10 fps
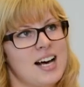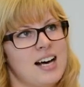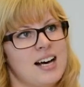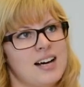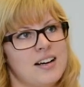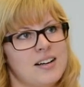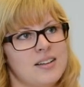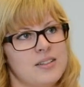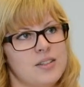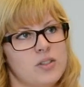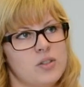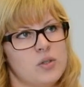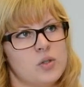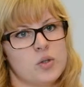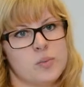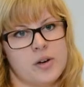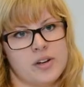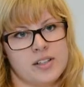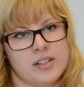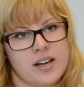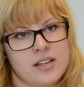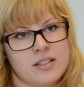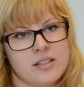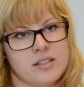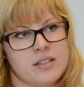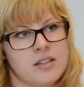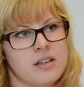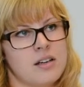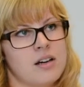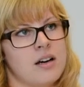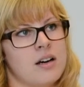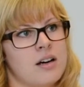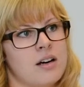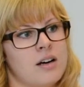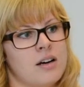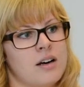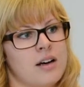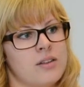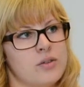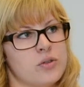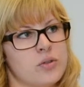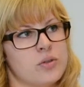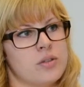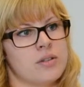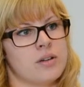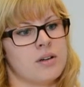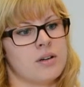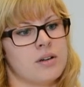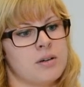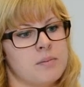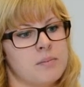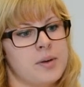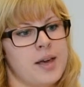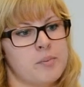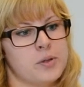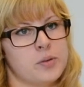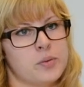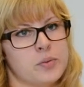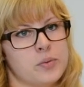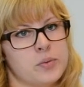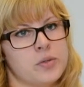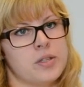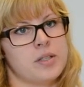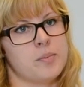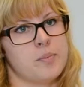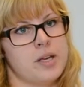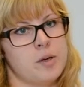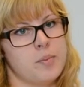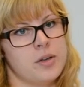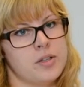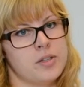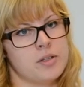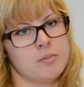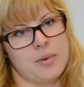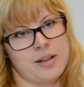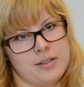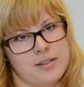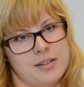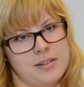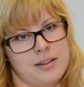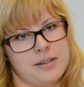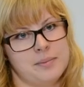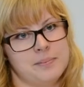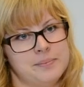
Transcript: Uh, you should be organized uh, and you should uh, be able to see the big picture but in detail.